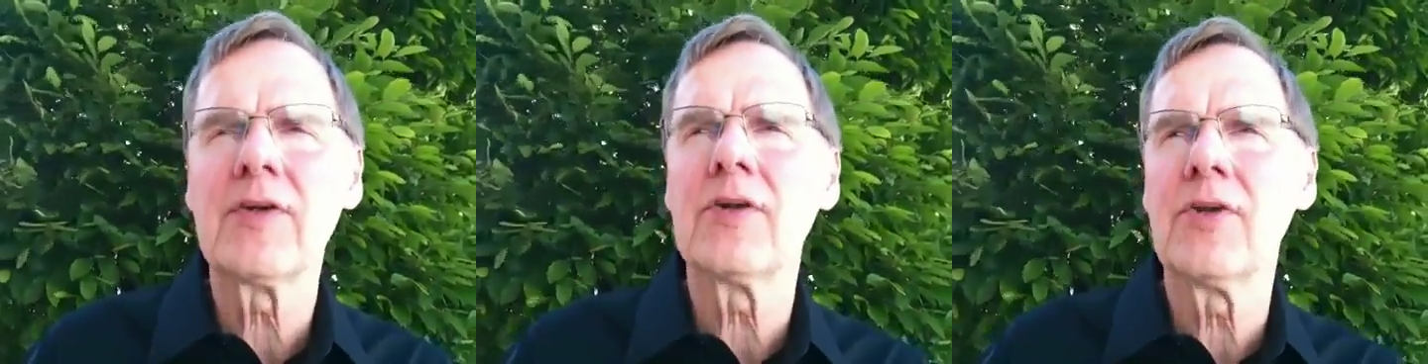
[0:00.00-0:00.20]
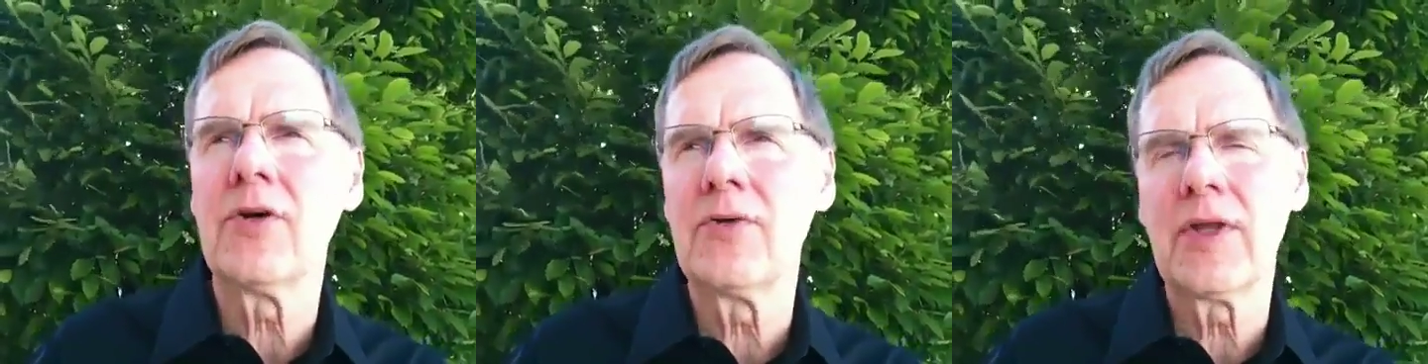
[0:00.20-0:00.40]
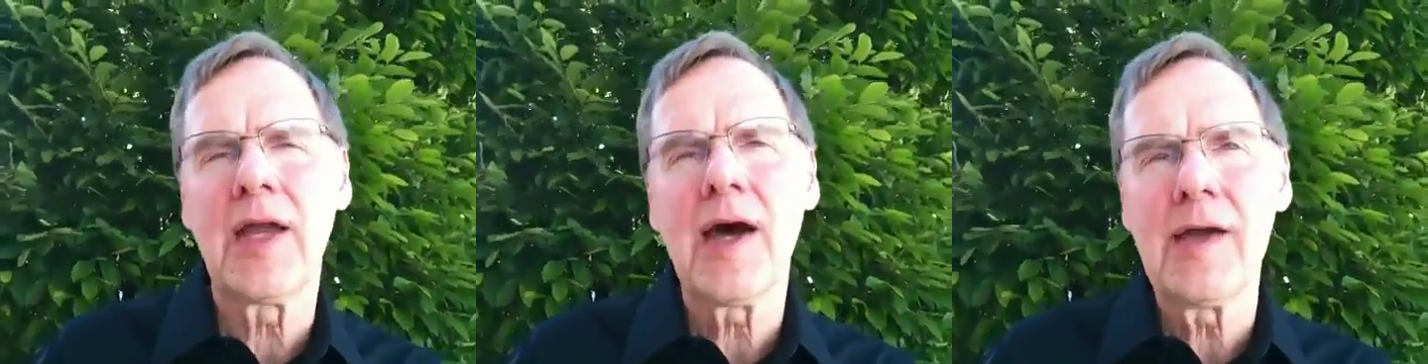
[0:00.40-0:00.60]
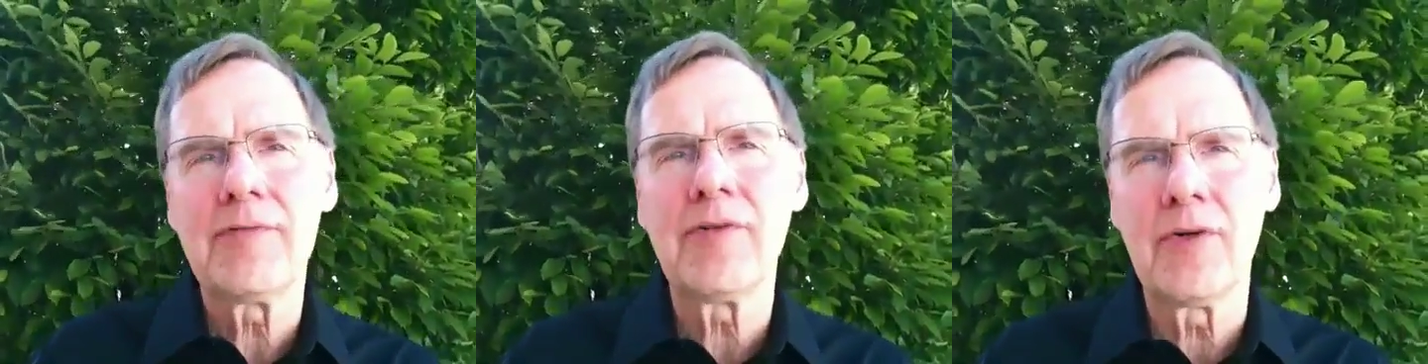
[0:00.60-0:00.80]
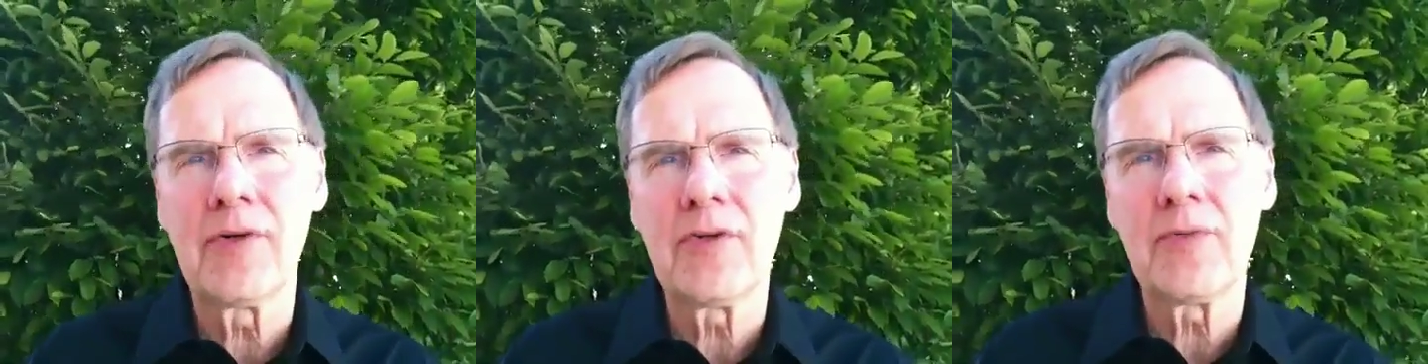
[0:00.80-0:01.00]
although the
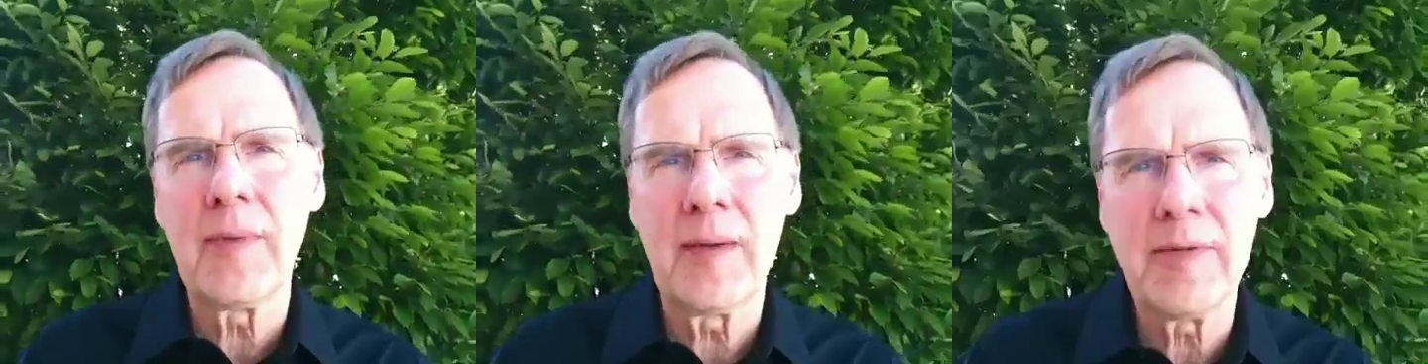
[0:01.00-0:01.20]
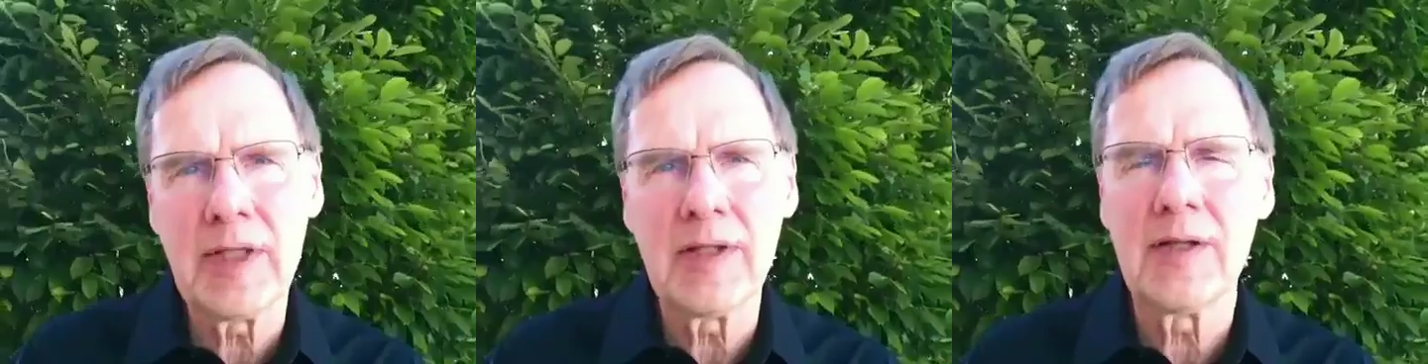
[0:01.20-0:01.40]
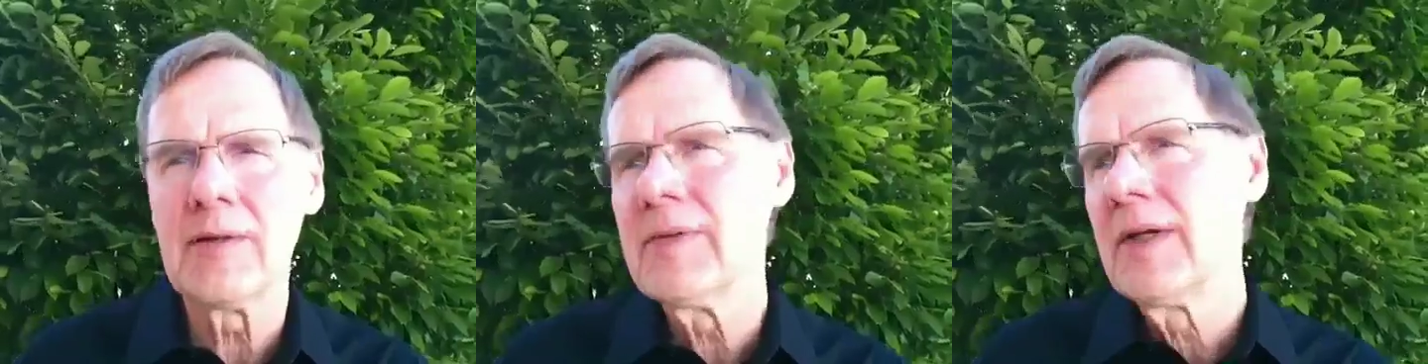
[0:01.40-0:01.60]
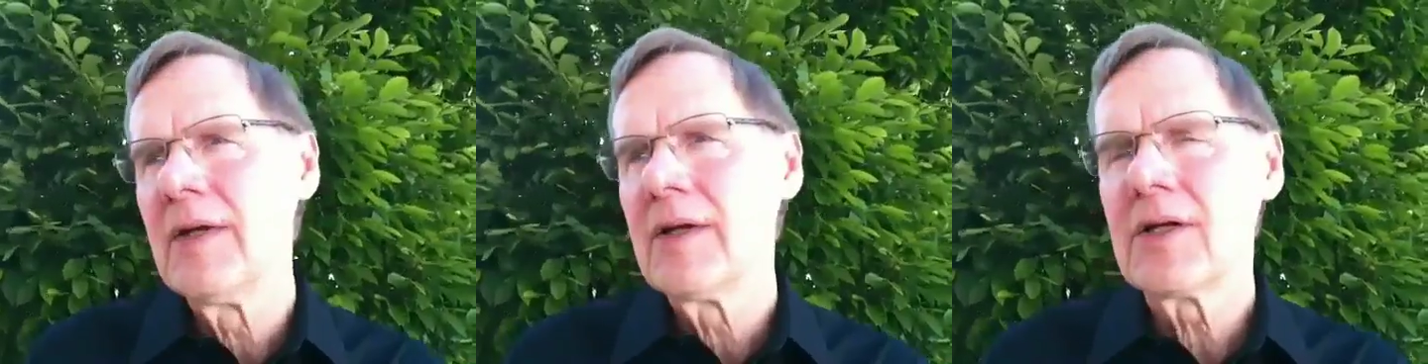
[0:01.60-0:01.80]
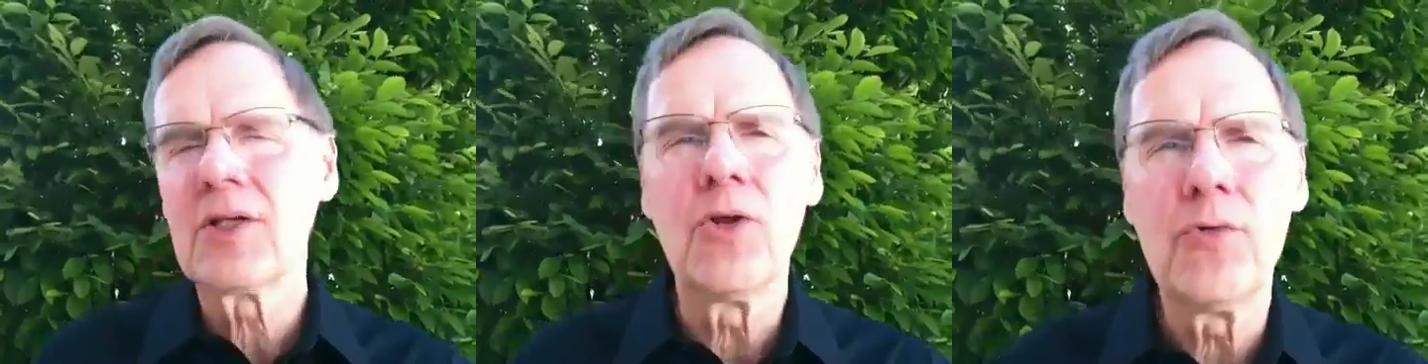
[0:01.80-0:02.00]
iPhone is maybe
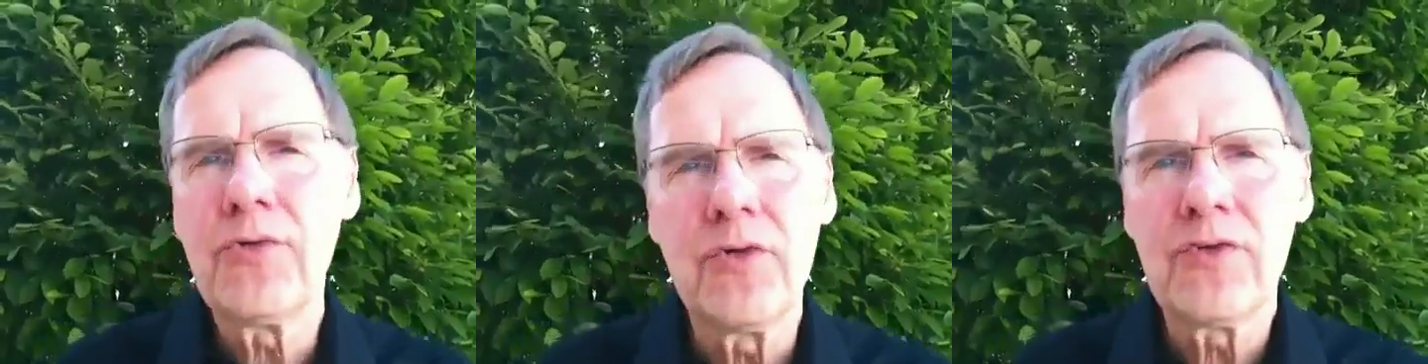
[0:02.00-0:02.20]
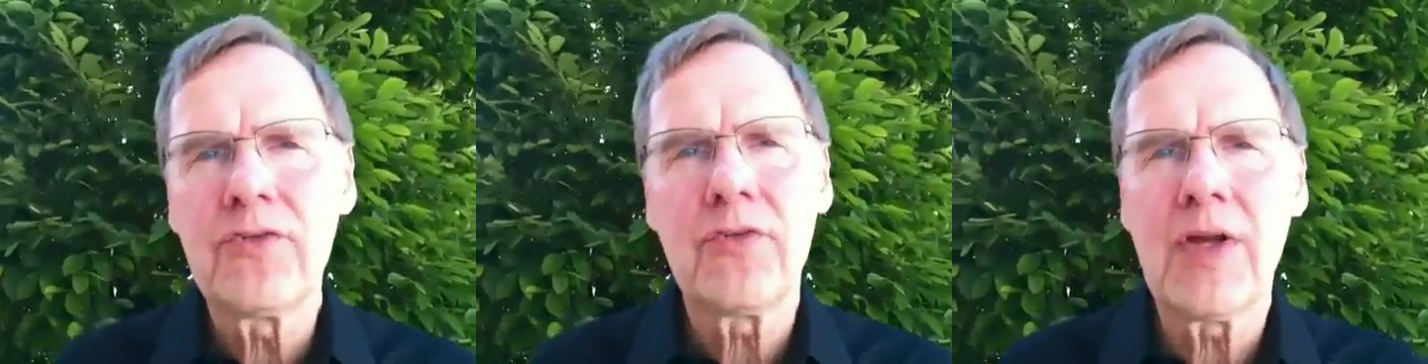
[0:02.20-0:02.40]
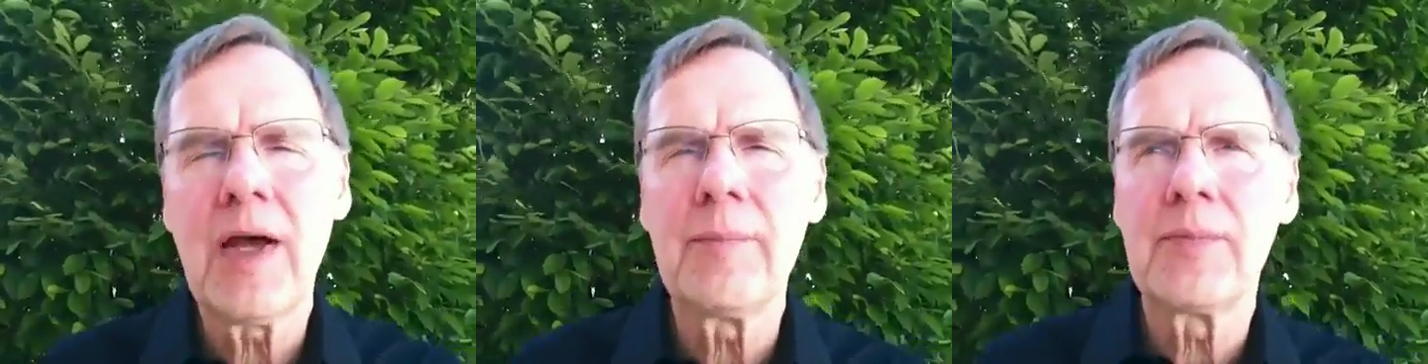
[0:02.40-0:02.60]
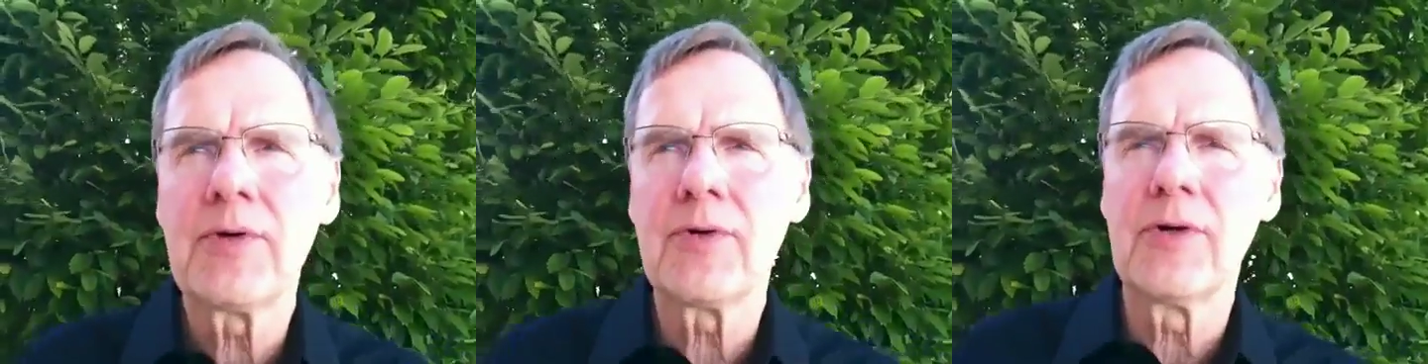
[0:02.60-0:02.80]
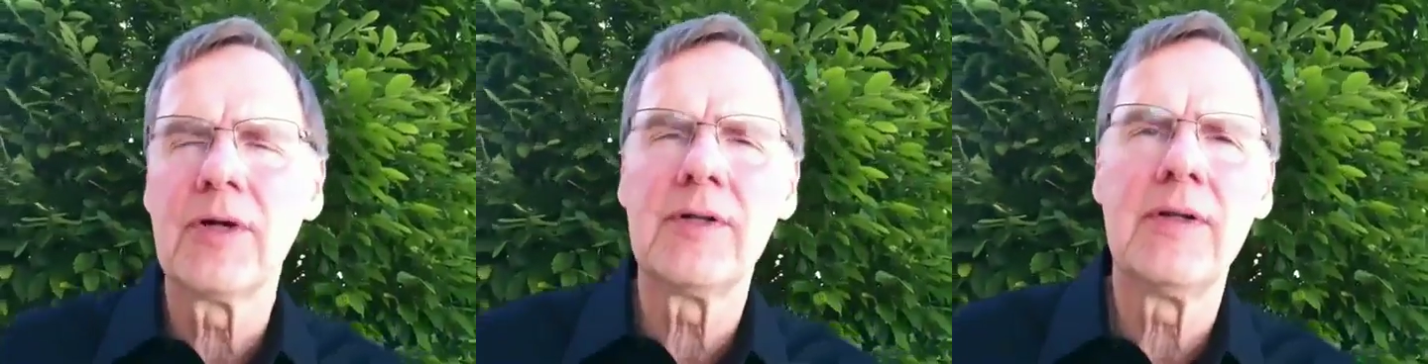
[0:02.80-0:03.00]
the closest step
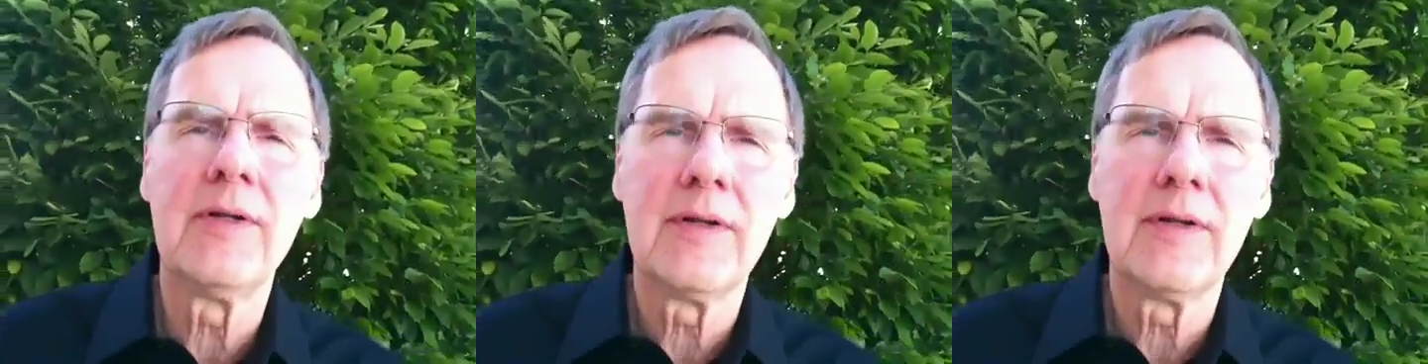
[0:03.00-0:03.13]
toward